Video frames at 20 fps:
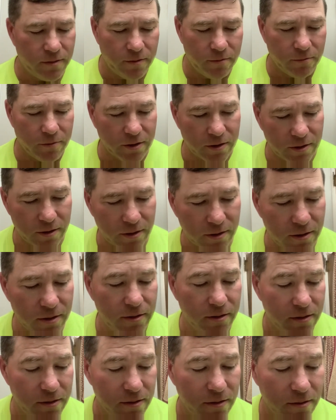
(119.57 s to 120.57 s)
which
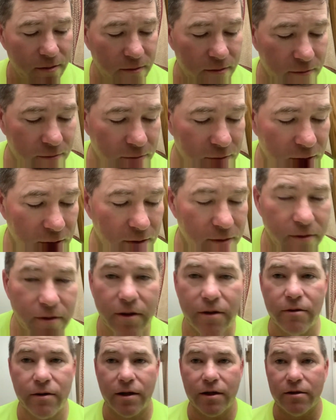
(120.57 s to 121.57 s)
we all
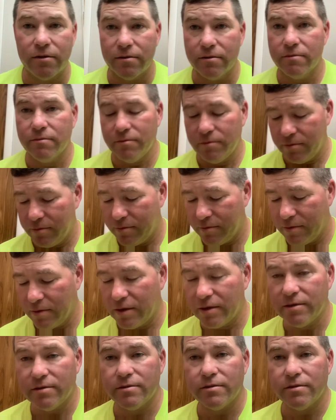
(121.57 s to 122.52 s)
know how nice